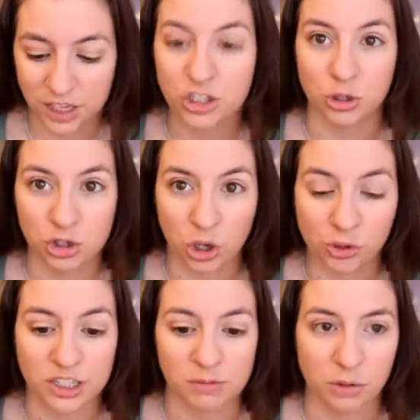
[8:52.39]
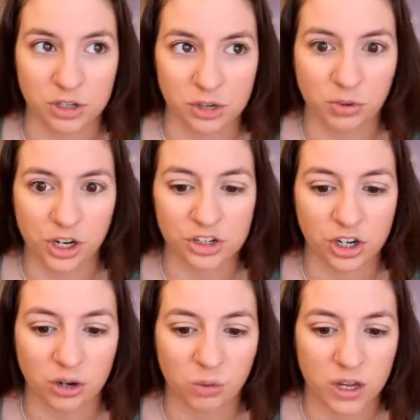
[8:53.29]
since you showed it to me, which I'm pretty
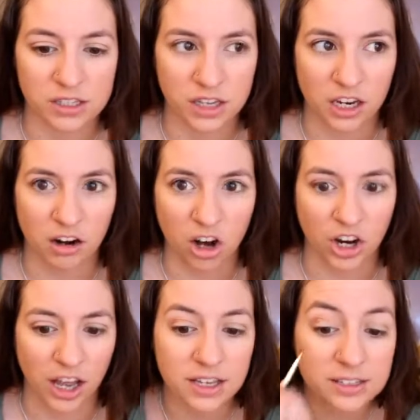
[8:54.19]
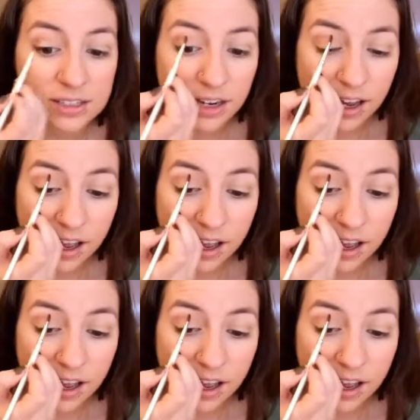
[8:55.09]
sure was in August.